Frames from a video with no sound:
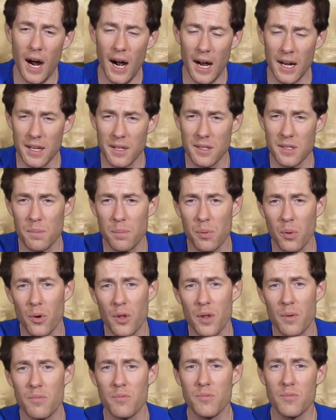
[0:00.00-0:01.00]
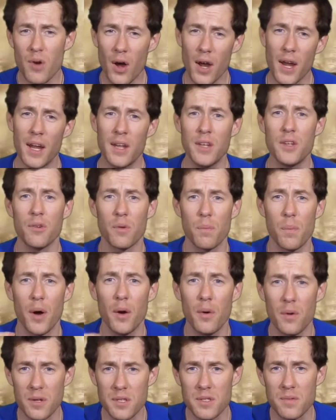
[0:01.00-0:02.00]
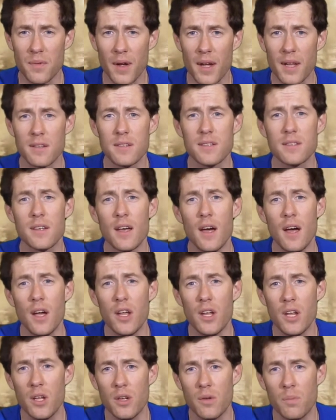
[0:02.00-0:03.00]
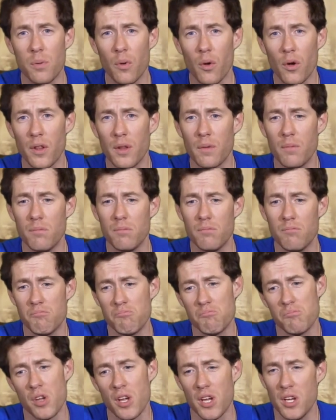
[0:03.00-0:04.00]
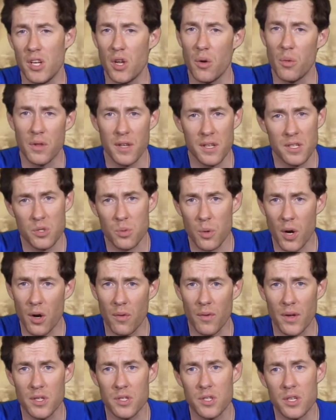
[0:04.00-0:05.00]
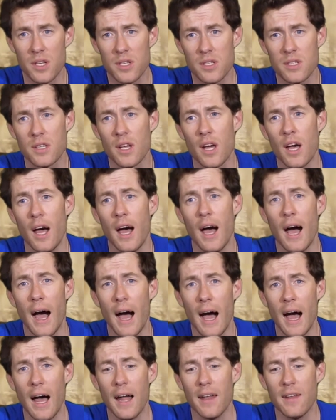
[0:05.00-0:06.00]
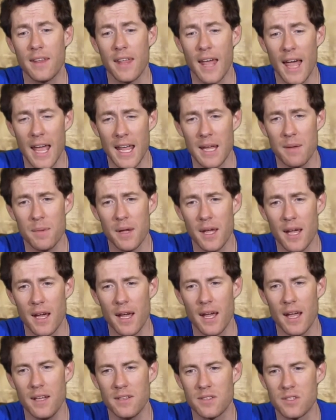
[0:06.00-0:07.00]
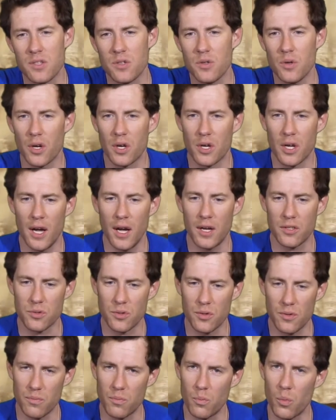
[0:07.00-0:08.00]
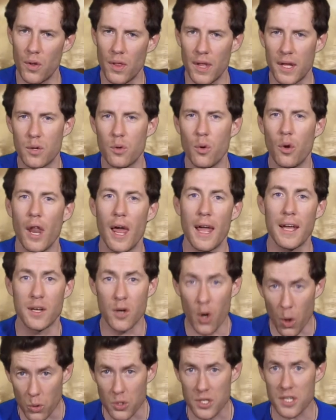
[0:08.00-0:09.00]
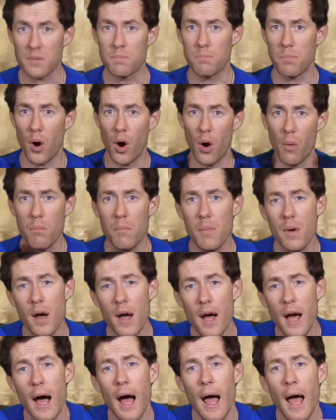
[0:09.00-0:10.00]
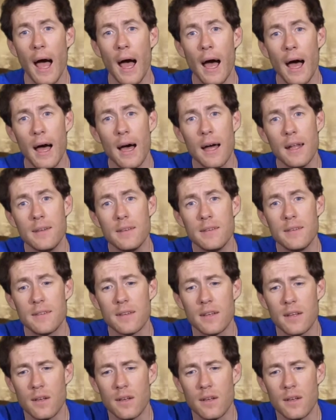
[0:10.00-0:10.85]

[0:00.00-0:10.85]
I need to deploy them right in your opponent's face. You deploy them, within 12 inches. And the aim here is to do a sort of what they call a cultist bomb, and